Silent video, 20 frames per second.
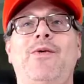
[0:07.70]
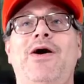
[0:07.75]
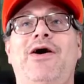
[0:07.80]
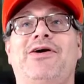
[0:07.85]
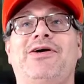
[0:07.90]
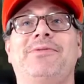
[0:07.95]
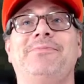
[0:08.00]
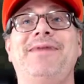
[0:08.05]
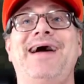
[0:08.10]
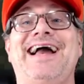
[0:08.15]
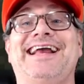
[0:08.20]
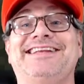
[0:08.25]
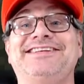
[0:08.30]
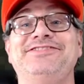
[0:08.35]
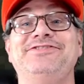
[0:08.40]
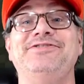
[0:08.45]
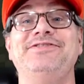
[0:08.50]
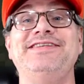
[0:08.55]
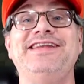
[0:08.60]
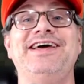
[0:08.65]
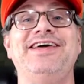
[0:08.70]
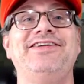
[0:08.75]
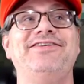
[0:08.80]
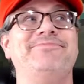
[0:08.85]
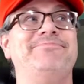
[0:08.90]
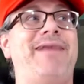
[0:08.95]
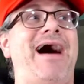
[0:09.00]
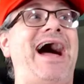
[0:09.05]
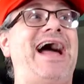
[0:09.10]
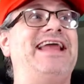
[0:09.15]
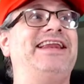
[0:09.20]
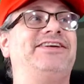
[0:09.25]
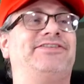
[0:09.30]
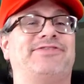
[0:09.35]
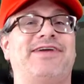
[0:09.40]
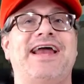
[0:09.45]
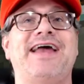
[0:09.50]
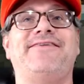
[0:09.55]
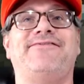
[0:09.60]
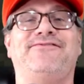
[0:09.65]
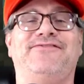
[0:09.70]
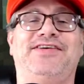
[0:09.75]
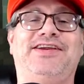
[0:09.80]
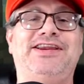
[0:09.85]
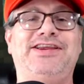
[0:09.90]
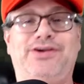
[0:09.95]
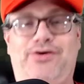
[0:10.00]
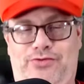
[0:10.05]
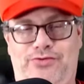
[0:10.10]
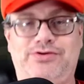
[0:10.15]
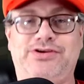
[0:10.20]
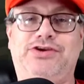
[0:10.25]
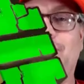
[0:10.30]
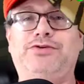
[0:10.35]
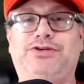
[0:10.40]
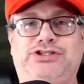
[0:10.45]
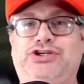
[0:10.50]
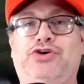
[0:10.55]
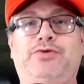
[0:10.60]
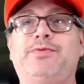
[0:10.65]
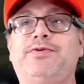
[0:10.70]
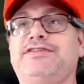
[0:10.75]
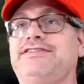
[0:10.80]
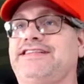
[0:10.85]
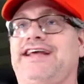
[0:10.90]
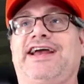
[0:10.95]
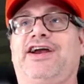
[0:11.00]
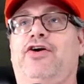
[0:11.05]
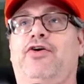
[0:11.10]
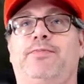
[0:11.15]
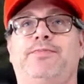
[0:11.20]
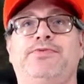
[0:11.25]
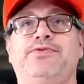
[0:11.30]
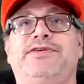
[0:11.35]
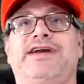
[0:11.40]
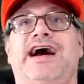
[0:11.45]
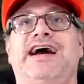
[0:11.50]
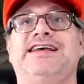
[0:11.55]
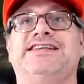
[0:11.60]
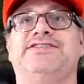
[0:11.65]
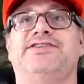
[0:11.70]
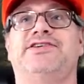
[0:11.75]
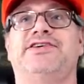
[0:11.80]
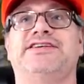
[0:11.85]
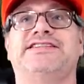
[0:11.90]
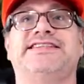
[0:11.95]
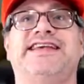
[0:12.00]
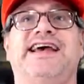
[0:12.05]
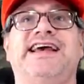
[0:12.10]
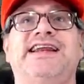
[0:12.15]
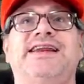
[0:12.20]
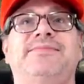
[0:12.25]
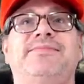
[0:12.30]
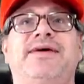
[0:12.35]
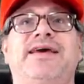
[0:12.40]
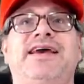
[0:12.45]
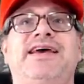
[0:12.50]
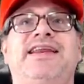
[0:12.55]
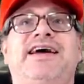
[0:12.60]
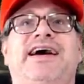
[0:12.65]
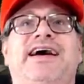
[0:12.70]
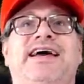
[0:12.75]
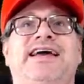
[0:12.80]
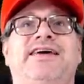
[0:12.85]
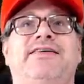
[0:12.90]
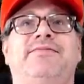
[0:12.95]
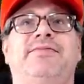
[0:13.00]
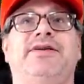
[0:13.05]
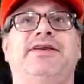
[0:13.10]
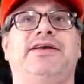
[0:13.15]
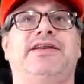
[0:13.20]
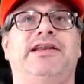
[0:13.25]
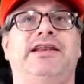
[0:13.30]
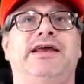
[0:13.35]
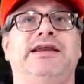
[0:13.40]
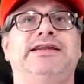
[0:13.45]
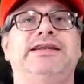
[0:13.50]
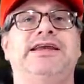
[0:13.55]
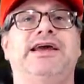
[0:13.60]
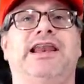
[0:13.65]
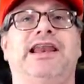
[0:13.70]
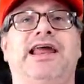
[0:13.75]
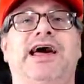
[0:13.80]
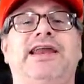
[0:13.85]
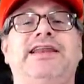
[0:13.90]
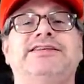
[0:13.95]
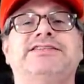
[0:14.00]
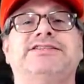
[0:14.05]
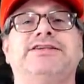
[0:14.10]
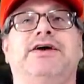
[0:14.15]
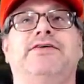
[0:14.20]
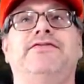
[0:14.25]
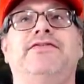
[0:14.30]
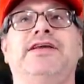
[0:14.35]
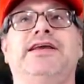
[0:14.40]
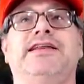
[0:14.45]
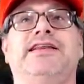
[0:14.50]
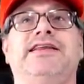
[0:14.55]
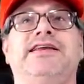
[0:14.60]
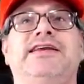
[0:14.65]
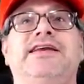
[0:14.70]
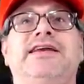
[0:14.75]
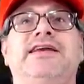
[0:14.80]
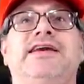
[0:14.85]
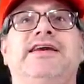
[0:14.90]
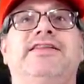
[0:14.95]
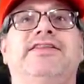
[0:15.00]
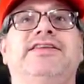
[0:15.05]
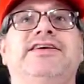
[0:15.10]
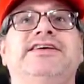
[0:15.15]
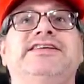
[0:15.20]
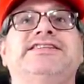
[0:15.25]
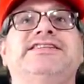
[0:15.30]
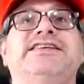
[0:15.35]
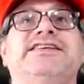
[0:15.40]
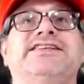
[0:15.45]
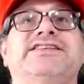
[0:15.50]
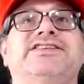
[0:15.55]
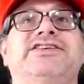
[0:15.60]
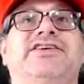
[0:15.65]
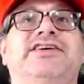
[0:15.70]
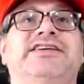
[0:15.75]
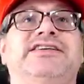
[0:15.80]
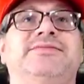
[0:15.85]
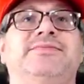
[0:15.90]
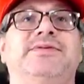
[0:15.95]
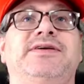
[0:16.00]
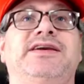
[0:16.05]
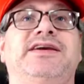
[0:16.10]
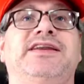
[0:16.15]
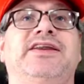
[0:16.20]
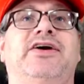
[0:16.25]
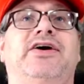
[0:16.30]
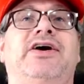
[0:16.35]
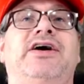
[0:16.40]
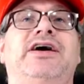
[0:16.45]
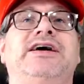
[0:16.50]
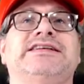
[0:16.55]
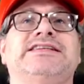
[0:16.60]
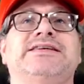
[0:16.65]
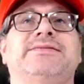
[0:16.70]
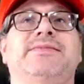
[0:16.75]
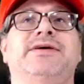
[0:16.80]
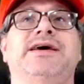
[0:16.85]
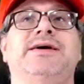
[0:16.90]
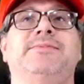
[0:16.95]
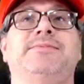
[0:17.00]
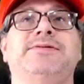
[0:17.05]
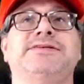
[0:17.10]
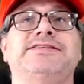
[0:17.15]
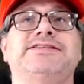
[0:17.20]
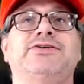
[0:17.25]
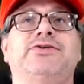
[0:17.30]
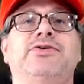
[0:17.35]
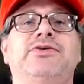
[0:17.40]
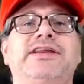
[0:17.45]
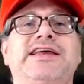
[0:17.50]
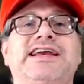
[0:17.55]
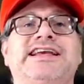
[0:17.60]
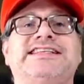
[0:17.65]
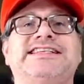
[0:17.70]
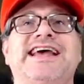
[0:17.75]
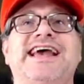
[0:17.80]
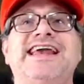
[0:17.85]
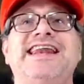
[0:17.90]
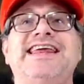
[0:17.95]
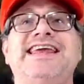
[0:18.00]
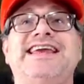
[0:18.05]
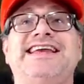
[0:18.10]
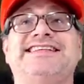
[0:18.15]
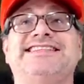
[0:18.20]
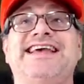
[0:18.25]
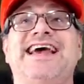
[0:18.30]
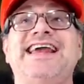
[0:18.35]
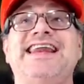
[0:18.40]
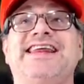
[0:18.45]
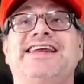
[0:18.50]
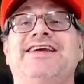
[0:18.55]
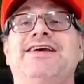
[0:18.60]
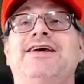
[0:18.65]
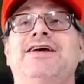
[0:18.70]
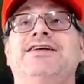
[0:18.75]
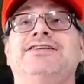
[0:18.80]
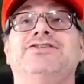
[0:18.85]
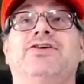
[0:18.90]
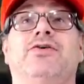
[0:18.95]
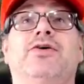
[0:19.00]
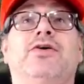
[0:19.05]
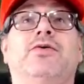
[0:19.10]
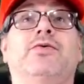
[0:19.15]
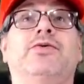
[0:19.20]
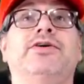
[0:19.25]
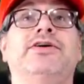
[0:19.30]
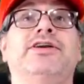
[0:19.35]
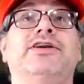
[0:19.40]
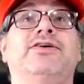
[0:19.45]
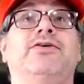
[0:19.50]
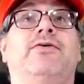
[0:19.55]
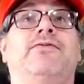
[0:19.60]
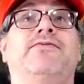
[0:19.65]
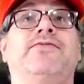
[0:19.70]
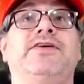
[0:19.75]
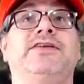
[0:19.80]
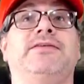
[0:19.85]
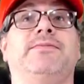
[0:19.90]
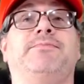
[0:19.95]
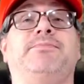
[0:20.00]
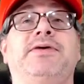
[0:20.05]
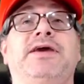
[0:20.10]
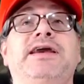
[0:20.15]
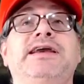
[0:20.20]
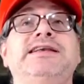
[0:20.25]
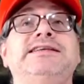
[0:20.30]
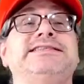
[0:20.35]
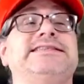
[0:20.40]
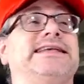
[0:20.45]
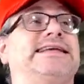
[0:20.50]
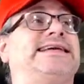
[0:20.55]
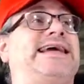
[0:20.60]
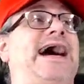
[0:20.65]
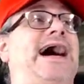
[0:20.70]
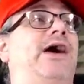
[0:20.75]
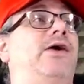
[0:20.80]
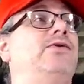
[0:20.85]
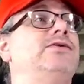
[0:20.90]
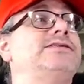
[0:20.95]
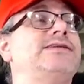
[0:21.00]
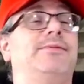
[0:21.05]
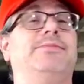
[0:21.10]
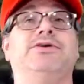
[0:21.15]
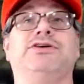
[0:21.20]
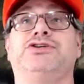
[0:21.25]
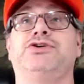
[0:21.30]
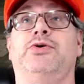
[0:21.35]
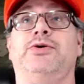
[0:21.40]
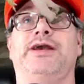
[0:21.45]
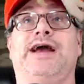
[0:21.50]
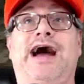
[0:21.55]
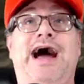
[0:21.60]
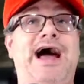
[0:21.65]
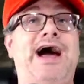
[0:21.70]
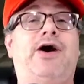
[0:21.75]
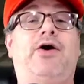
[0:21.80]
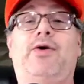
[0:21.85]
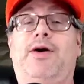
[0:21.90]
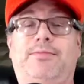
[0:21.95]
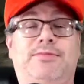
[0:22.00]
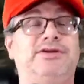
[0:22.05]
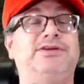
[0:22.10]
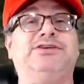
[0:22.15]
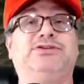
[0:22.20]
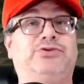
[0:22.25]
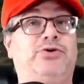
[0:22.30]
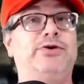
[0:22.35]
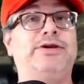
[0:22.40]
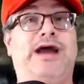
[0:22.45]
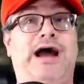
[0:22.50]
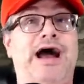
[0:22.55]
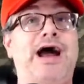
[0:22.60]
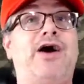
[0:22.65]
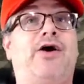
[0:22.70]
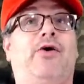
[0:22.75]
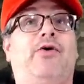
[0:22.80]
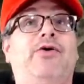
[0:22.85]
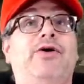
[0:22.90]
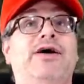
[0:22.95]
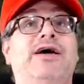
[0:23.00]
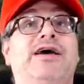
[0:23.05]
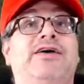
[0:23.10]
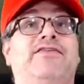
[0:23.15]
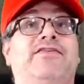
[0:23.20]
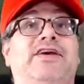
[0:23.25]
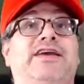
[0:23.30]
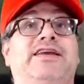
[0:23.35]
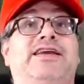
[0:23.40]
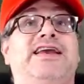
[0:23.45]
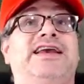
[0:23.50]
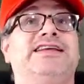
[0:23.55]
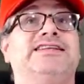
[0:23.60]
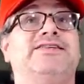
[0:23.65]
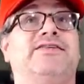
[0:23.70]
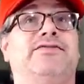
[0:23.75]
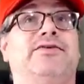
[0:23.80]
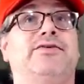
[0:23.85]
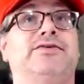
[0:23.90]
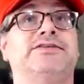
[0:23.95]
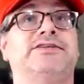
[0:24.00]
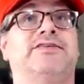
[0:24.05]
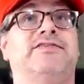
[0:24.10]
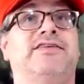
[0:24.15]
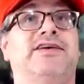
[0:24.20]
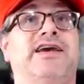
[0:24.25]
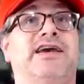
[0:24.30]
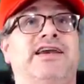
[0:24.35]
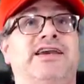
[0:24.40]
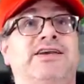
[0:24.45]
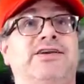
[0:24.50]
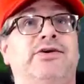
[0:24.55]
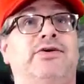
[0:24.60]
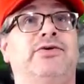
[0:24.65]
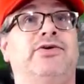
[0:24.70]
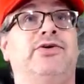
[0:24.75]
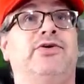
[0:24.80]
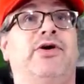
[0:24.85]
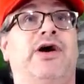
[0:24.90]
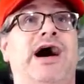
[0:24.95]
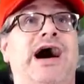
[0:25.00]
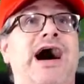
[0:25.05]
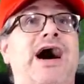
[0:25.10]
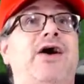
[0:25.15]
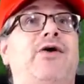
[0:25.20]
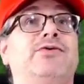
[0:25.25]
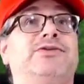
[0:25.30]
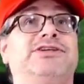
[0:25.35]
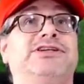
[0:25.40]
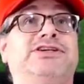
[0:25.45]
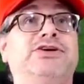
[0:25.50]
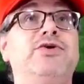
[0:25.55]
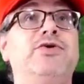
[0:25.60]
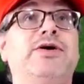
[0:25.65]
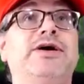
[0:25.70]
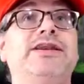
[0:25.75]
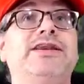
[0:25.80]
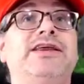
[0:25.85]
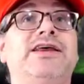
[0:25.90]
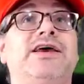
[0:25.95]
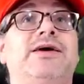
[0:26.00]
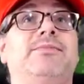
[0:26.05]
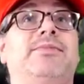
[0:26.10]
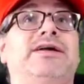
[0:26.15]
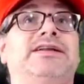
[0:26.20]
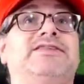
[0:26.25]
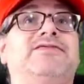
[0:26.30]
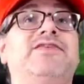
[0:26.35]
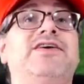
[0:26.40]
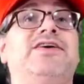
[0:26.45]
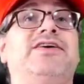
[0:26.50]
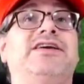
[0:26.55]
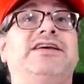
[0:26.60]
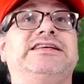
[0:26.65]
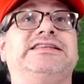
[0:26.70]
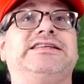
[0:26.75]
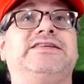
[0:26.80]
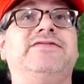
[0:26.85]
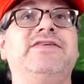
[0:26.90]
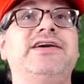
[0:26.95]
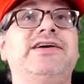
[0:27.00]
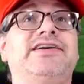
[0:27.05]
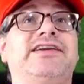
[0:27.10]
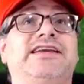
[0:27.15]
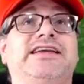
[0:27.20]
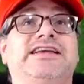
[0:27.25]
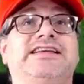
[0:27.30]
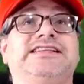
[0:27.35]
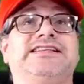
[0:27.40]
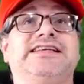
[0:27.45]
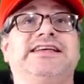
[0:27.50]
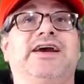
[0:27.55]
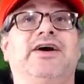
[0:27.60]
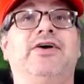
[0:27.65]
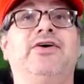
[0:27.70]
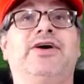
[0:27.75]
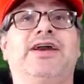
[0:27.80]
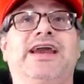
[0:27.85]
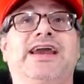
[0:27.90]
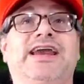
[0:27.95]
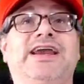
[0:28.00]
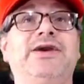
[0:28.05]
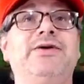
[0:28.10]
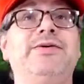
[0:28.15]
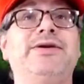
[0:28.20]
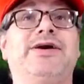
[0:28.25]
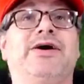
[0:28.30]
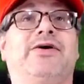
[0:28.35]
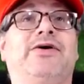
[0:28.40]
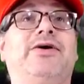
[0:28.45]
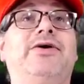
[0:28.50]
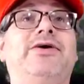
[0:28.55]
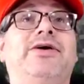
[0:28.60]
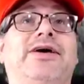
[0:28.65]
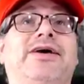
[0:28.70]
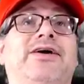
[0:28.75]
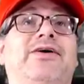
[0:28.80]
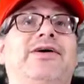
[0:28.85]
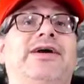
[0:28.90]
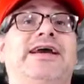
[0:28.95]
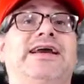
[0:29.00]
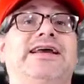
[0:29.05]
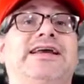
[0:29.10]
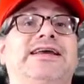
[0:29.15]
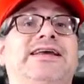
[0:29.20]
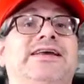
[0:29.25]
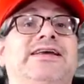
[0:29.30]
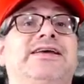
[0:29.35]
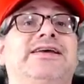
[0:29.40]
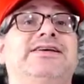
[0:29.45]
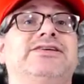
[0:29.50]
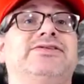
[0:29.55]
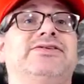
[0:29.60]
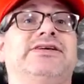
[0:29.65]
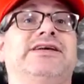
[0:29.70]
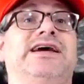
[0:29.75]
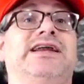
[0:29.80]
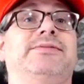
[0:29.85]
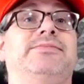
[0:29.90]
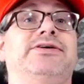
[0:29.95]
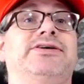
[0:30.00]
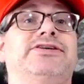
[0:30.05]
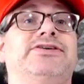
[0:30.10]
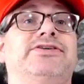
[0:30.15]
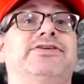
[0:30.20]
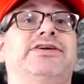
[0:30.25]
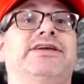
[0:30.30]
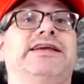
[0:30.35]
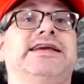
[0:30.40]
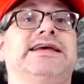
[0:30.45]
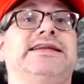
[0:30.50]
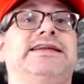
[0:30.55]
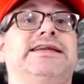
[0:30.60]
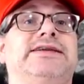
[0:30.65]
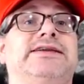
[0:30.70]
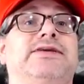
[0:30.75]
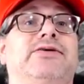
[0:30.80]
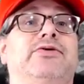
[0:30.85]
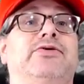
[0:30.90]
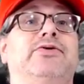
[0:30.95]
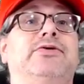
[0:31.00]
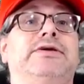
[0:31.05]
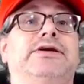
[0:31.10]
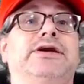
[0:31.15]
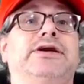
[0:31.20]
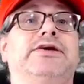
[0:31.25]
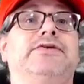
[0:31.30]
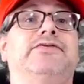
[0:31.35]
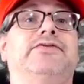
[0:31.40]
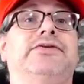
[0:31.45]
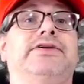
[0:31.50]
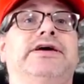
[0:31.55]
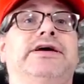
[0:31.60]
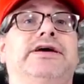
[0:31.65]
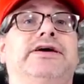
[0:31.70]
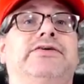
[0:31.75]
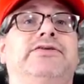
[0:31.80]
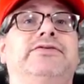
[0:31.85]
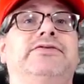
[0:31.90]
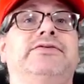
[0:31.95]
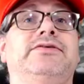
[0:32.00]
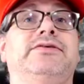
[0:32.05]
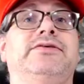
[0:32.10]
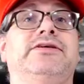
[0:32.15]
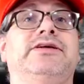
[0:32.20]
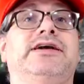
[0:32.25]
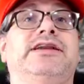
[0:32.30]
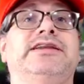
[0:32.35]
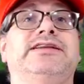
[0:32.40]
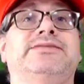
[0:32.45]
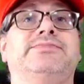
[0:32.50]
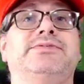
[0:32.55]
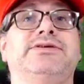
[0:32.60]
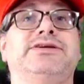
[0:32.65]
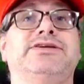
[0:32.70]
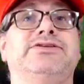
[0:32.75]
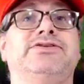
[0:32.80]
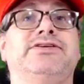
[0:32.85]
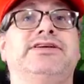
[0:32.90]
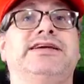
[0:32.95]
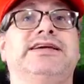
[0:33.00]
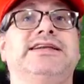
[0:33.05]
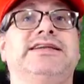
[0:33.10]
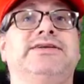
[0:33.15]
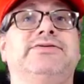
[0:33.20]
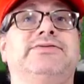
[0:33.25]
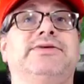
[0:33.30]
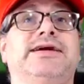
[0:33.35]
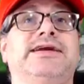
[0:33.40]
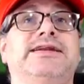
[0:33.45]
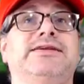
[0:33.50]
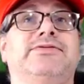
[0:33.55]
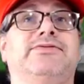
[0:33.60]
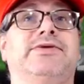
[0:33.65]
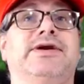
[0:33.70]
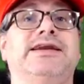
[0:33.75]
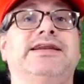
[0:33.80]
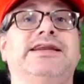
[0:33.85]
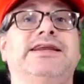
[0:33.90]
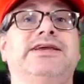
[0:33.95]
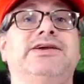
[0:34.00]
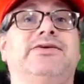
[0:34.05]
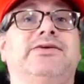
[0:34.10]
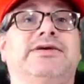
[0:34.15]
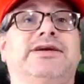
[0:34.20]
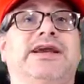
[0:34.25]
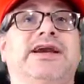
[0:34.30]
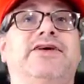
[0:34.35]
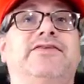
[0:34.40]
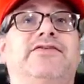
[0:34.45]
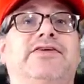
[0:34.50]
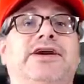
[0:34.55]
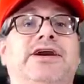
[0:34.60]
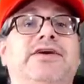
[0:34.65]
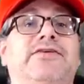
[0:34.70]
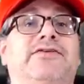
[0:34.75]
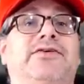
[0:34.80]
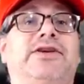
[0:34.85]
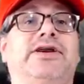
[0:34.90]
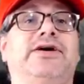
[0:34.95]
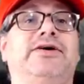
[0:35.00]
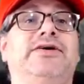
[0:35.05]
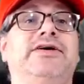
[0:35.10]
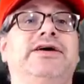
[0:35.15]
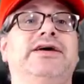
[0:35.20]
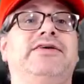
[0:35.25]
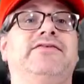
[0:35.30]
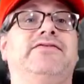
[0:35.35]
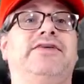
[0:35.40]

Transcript: Welcome back to another Minecraft video, YouTubers. I hope you guys are excited, man. I have been collecting a lot of stuff lately. This is going to be an awesome episode. Exciting, exciting. So we're going to go feed the pigs, the cows. I'm going to show you how. I'm going to show you how in case of those that you don't know how to do it. But it's very easy, very easy. Okay, here we go. okay. So you got to be sure to get that. Oh, careful now. You got to be sure to get the right right deal. Careful, careful now.